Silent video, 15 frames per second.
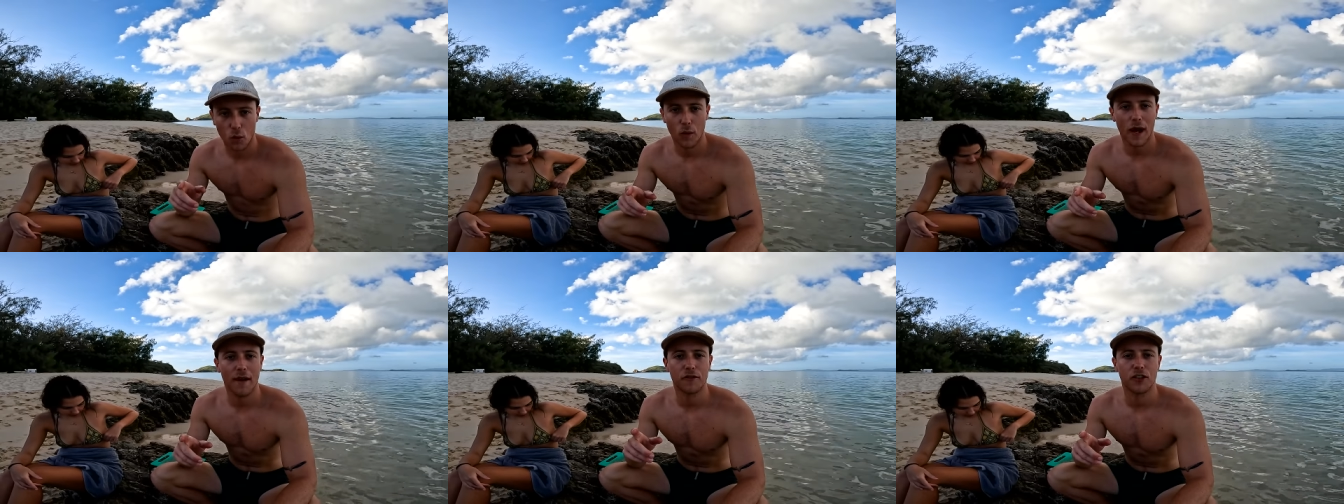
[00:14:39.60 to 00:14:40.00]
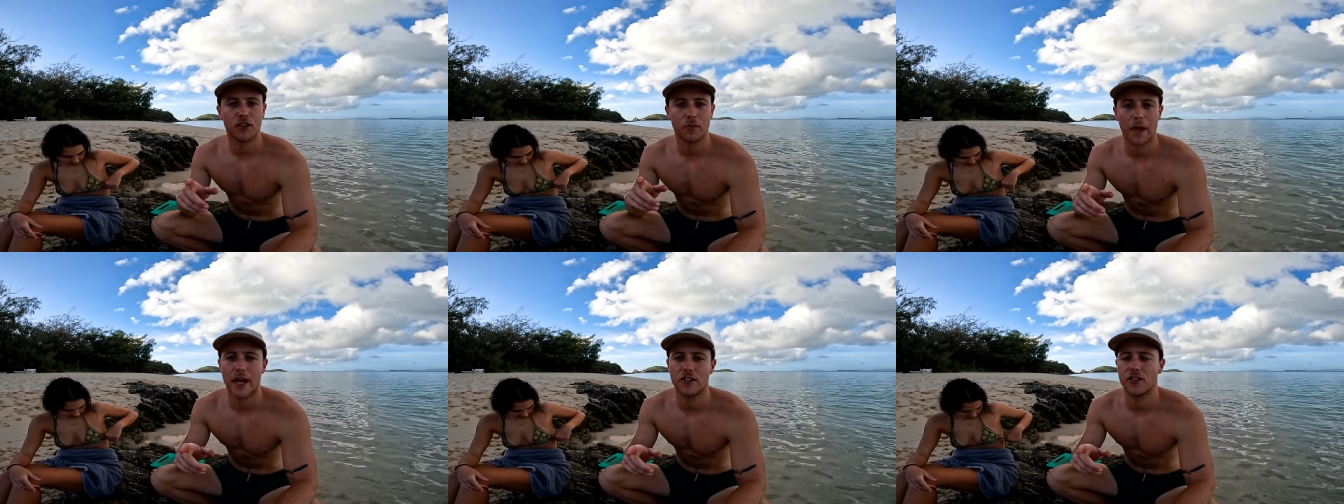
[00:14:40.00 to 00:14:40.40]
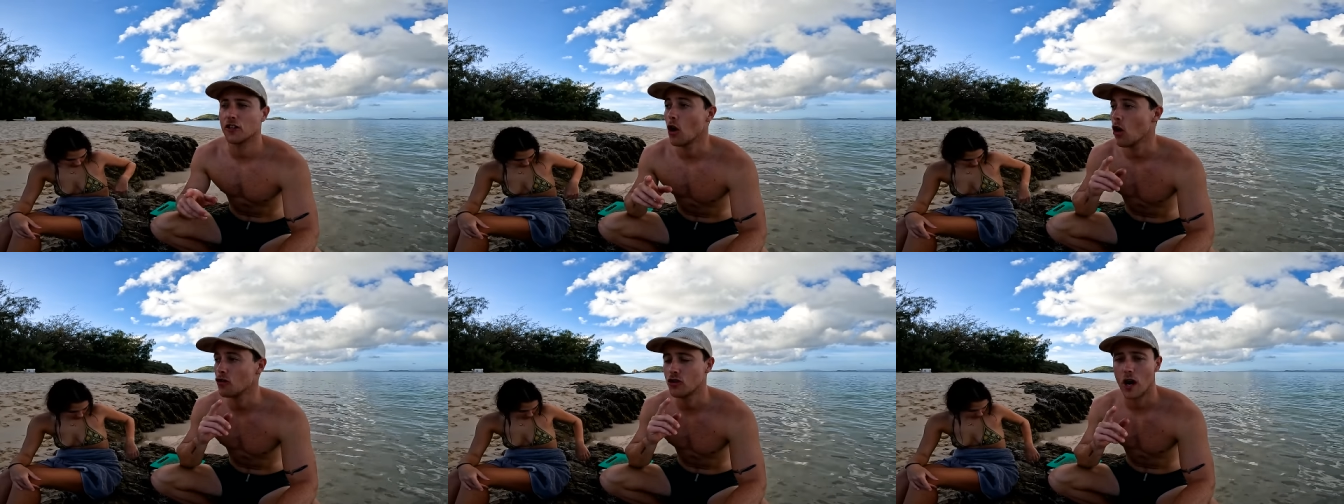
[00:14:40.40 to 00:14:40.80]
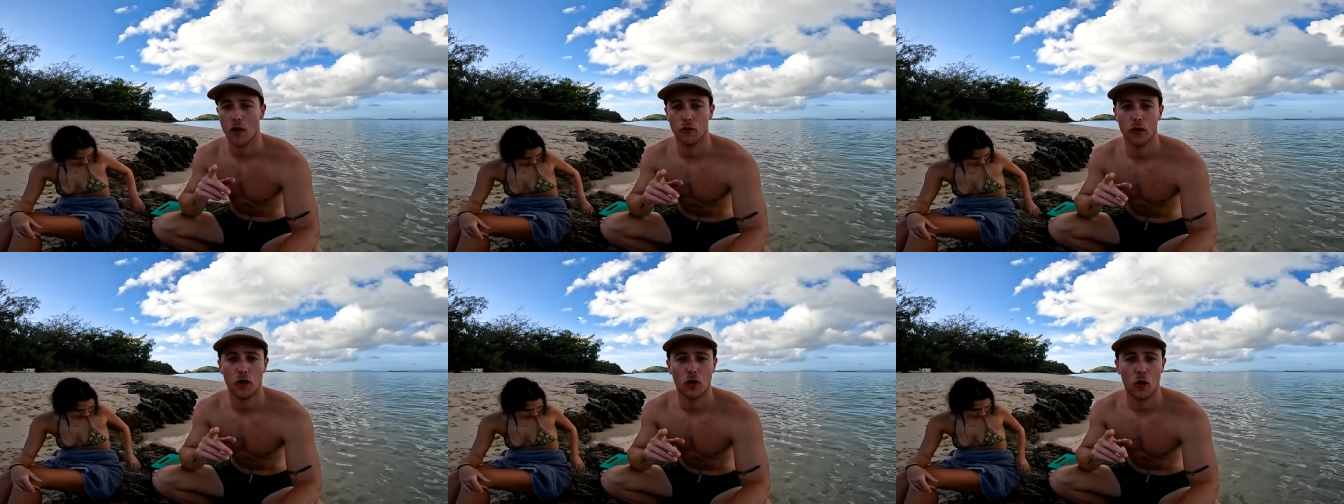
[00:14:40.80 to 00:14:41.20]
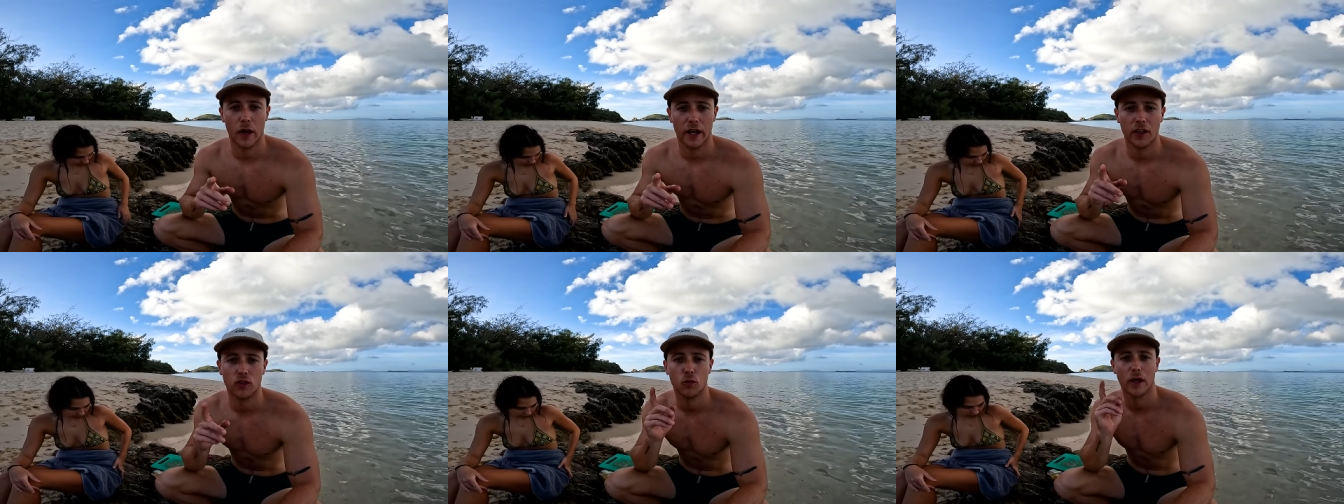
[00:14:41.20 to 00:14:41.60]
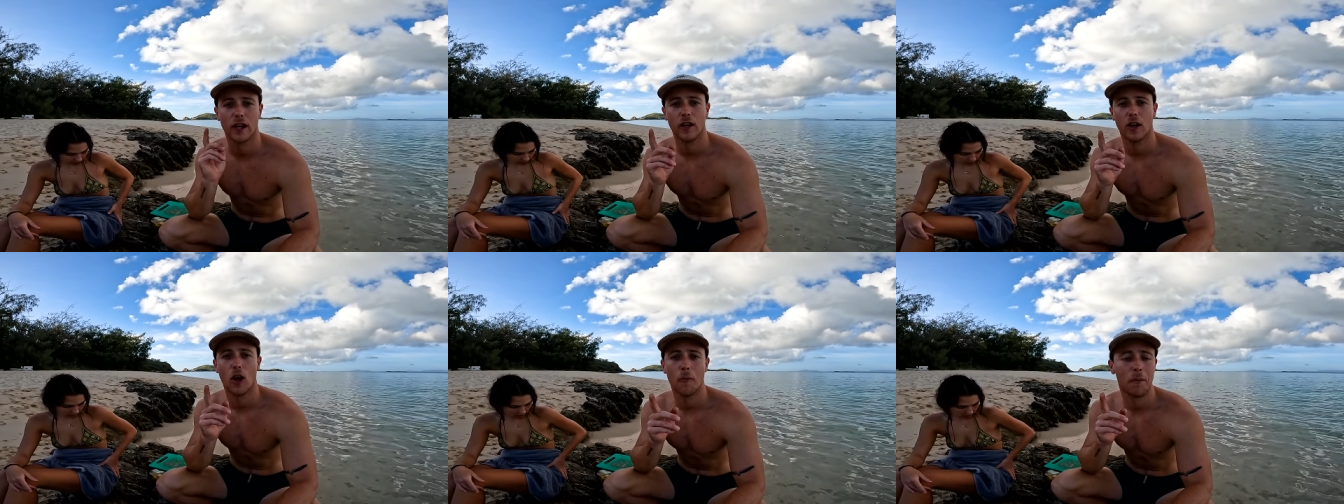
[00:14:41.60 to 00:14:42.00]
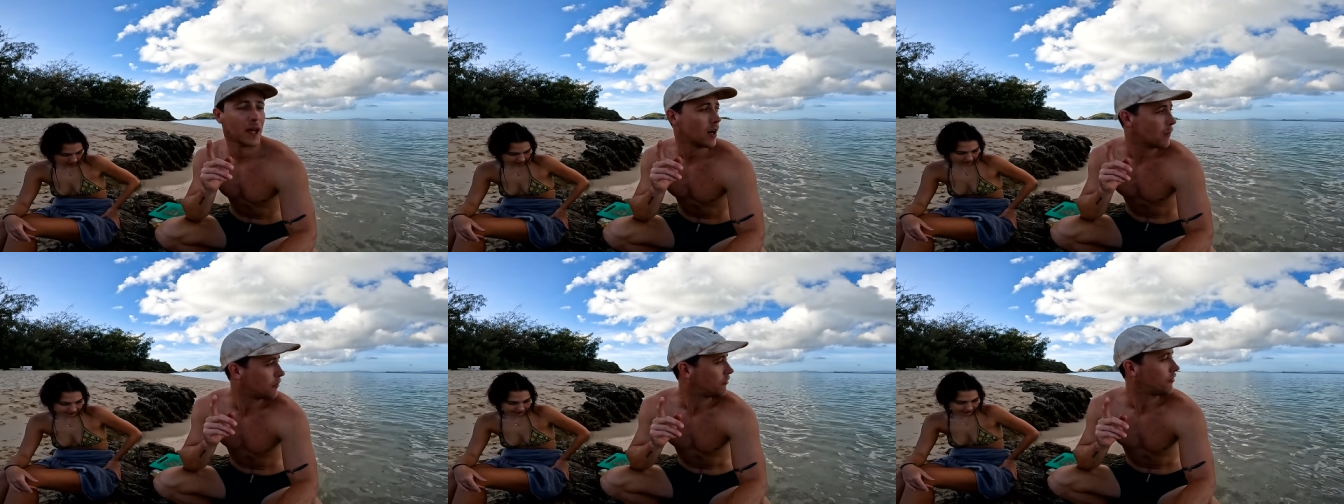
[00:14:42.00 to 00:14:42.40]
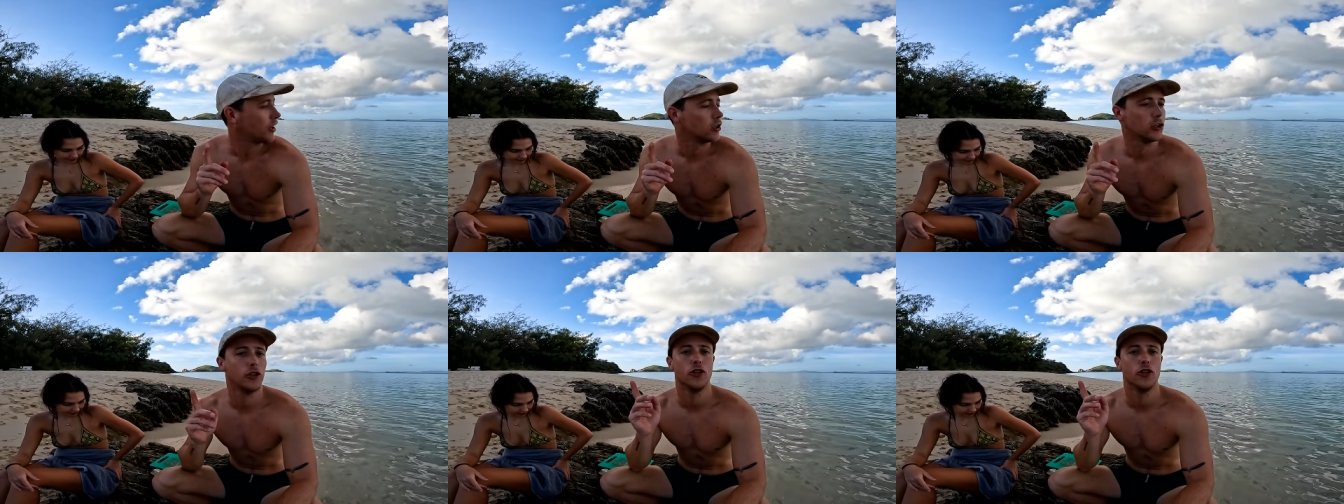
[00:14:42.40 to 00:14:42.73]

We have to smash this culture out real quick because we're gonna go pick up a fellow